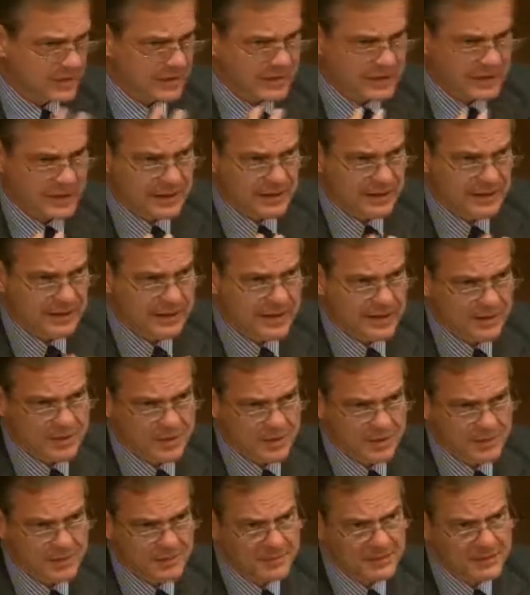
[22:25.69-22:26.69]
I think
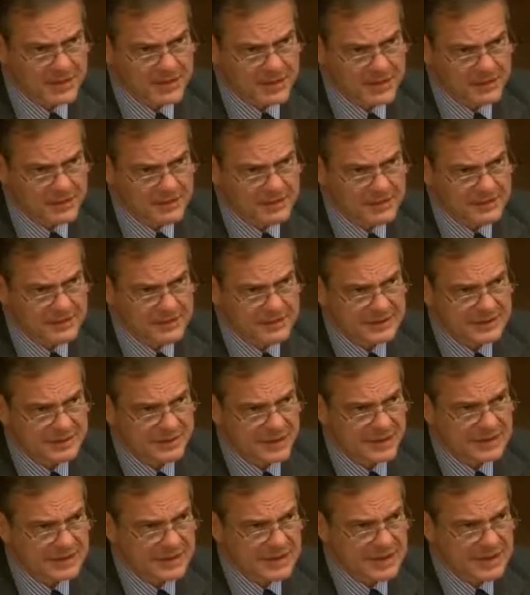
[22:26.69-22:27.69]
Guillermo mentioned this,
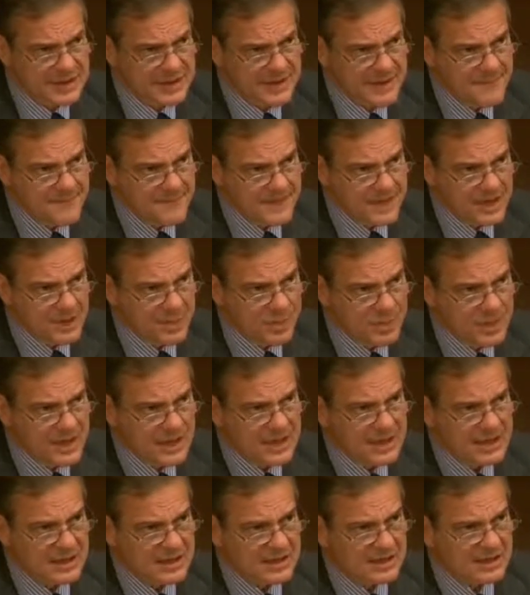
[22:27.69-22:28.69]
but we
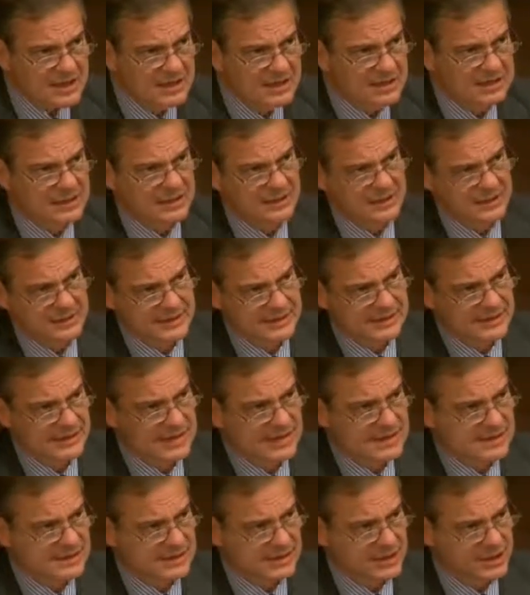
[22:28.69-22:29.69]
are
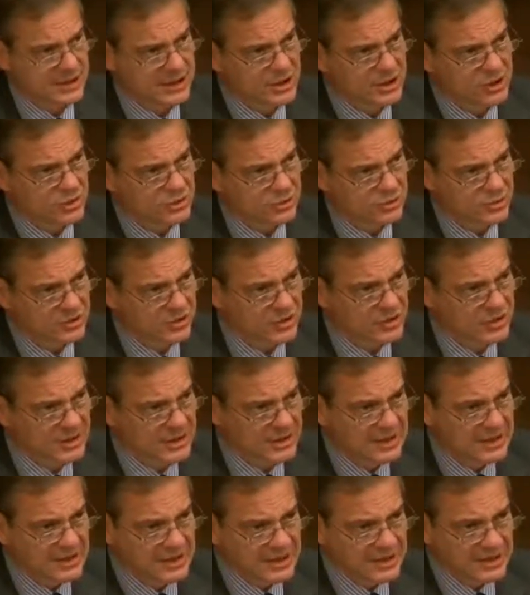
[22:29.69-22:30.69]
discussing issues
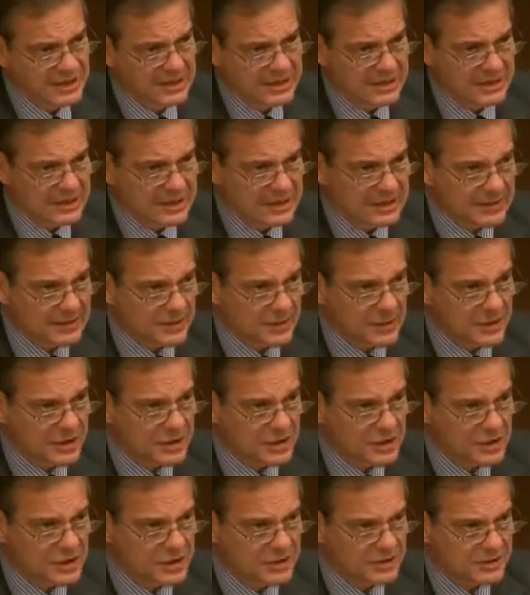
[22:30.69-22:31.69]

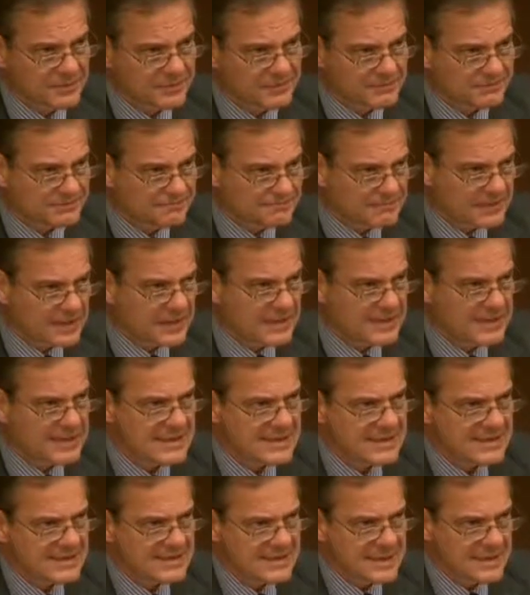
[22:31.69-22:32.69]
which
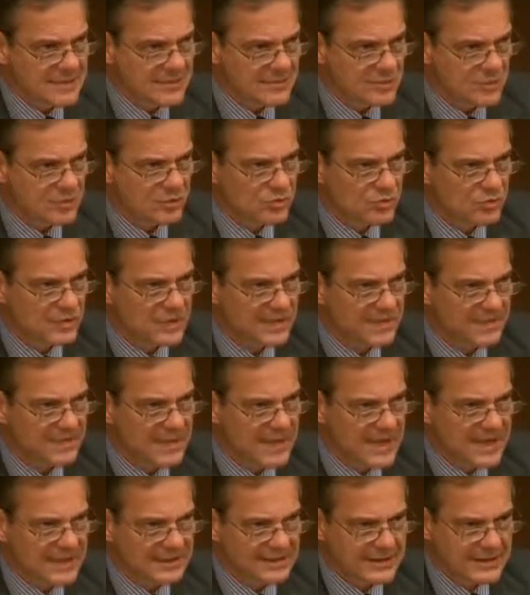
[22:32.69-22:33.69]
seem to
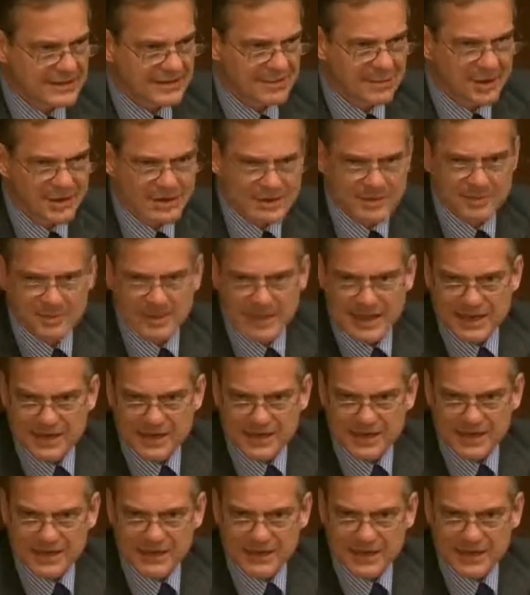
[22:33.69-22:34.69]
imply that
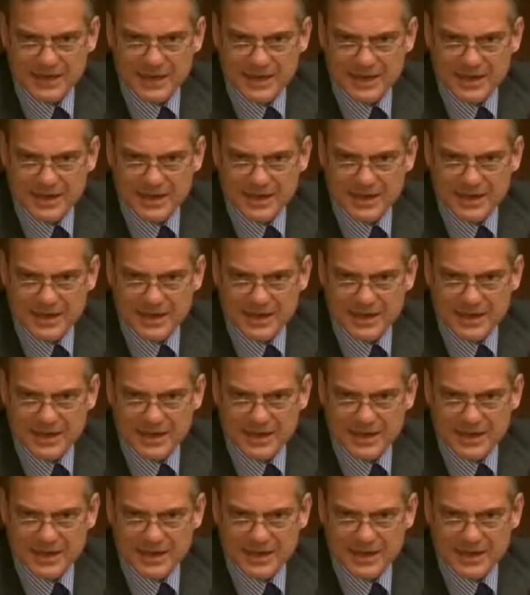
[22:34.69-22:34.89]
multipliers